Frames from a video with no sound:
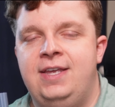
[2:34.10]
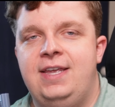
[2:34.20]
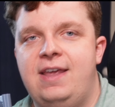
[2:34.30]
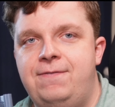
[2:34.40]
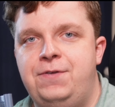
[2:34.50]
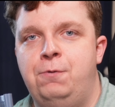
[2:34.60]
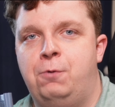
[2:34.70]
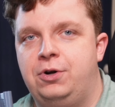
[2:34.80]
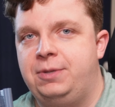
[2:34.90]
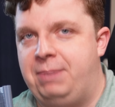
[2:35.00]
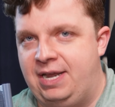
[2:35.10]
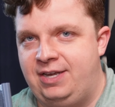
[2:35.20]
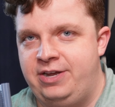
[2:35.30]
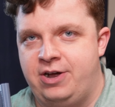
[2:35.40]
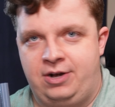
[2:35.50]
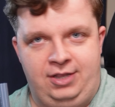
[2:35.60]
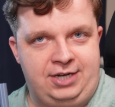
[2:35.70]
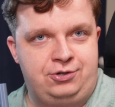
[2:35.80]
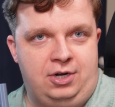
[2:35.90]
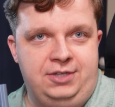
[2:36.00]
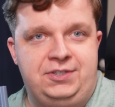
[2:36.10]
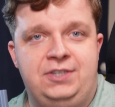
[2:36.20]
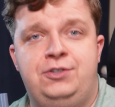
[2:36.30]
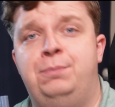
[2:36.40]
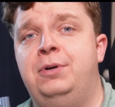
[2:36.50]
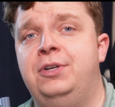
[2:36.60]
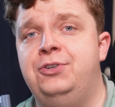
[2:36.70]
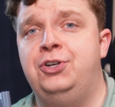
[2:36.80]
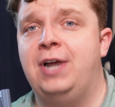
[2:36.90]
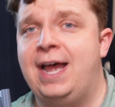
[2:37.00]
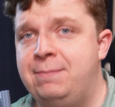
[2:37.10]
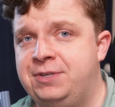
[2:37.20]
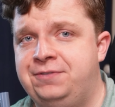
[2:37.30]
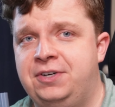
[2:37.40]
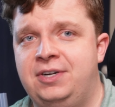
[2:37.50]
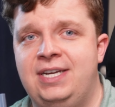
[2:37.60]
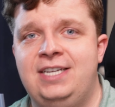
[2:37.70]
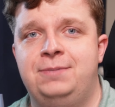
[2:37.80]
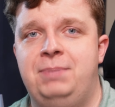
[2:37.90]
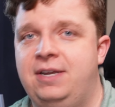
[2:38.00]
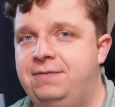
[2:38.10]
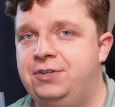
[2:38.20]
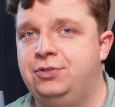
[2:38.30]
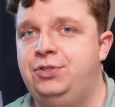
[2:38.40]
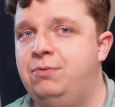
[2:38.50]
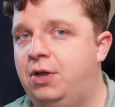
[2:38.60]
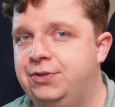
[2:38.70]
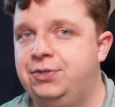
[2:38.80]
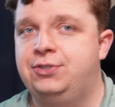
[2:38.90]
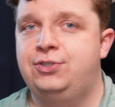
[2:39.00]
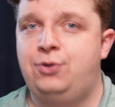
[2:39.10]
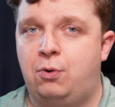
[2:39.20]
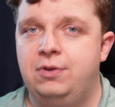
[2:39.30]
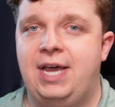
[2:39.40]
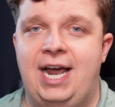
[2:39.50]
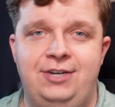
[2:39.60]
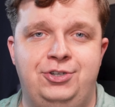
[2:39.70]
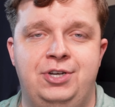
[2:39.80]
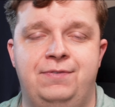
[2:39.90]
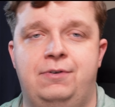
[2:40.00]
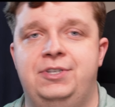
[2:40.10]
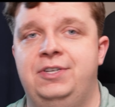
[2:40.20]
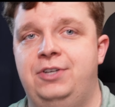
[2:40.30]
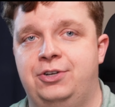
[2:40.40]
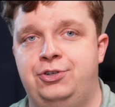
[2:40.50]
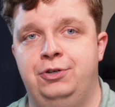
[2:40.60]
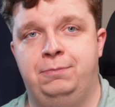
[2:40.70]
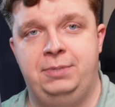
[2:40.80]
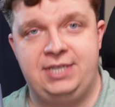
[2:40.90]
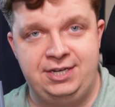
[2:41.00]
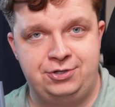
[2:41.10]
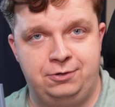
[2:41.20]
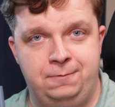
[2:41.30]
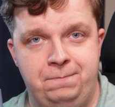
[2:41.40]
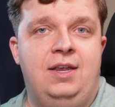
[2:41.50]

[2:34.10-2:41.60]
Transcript: If you were depending on electrolysis to produce your atmosphere, it's beneficial to also store the hydrogen for its industrial potential.